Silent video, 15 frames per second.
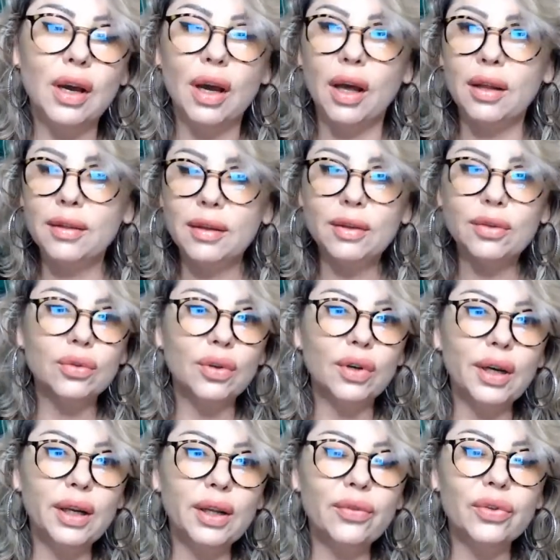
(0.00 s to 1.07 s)
and then you're
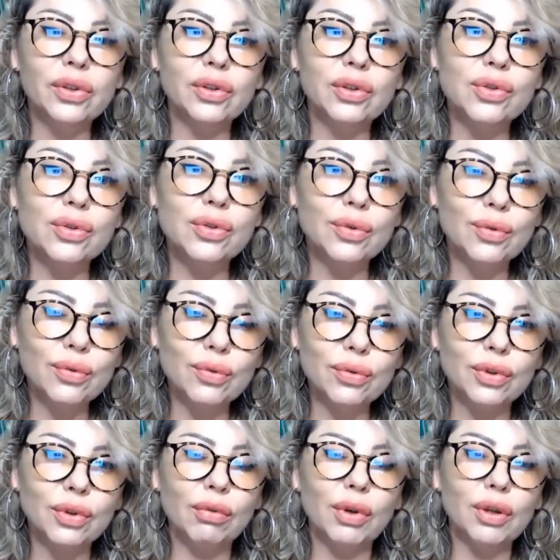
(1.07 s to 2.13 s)
leaving the
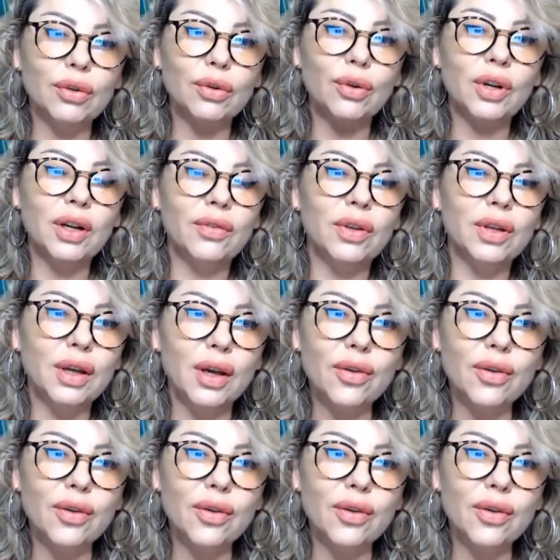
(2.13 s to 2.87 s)
studio and leaving